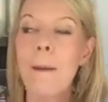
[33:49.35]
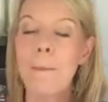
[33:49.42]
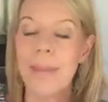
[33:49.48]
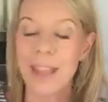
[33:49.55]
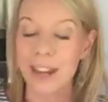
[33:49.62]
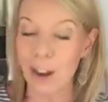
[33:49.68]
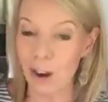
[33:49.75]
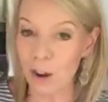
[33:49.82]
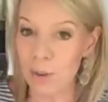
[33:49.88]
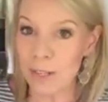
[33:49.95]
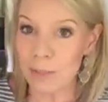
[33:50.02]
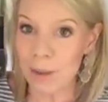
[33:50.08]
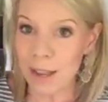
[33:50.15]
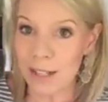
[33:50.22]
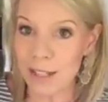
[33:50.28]
but they don't
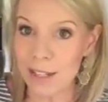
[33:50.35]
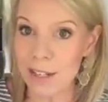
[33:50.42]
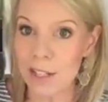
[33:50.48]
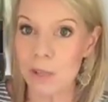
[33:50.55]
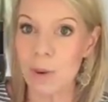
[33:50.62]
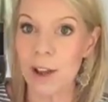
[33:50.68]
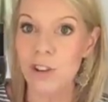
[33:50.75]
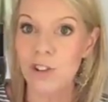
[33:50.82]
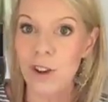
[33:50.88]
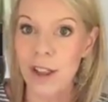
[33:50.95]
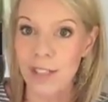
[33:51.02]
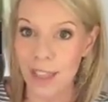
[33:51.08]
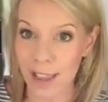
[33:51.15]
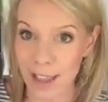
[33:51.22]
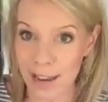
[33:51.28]
always make it to the dishwasher
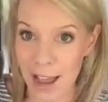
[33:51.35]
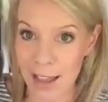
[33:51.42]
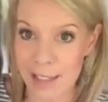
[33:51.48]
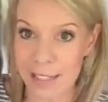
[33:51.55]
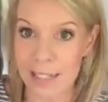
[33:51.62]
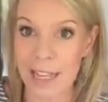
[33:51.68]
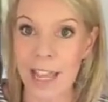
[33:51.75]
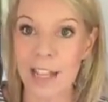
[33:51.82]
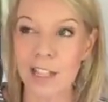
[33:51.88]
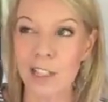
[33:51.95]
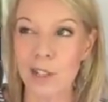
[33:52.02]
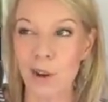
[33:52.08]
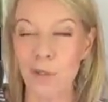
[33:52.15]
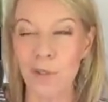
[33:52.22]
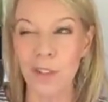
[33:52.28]
and they get nasty and
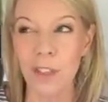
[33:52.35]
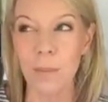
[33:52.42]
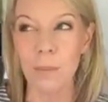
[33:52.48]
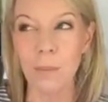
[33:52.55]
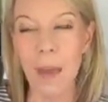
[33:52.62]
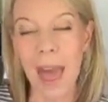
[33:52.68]
so for the